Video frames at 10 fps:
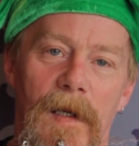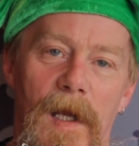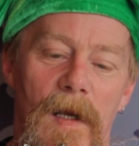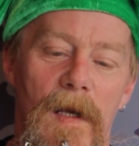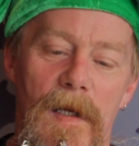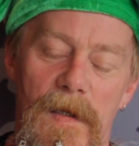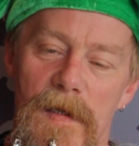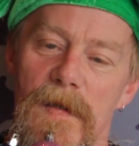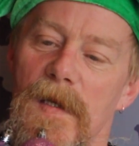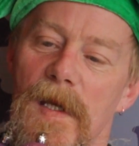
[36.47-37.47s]
Now
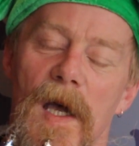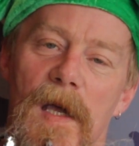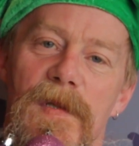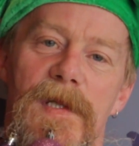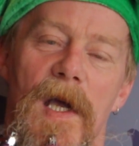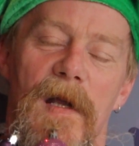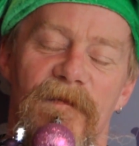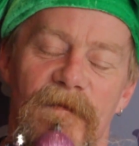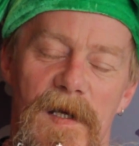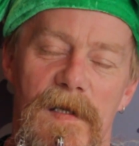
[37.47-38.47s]
you can see I have a
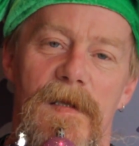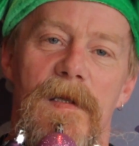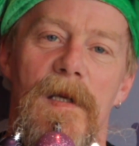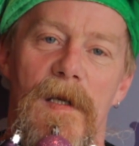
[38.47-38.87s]
shiny face.